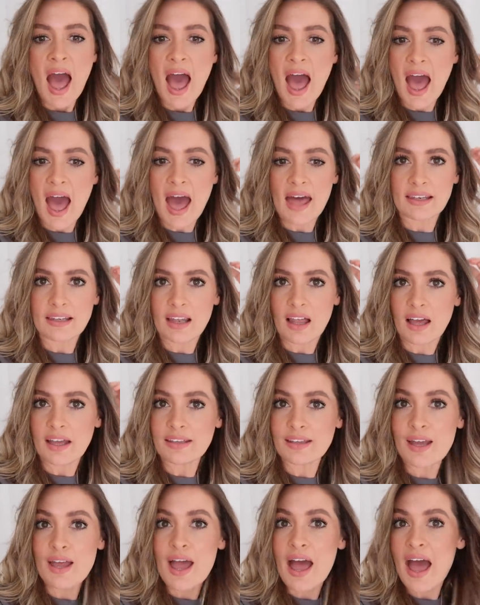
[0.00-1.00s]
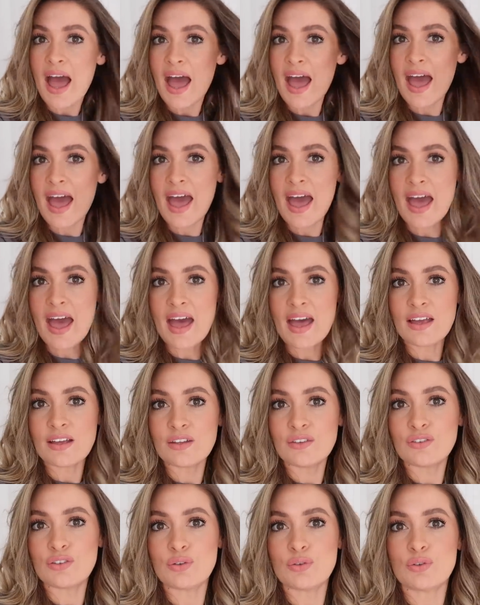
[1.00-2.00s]
and like
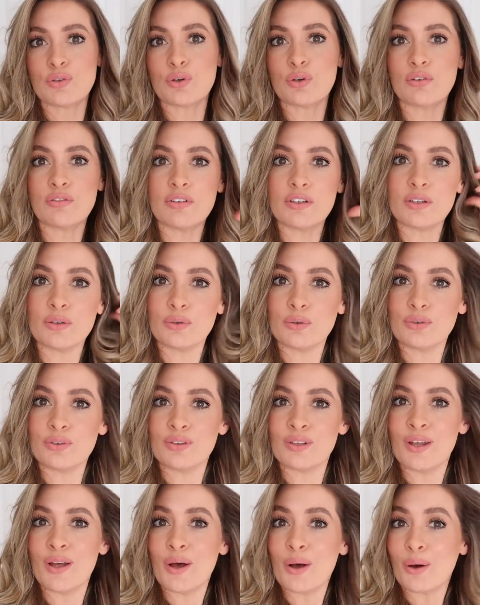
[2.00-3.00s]
hair tutorials.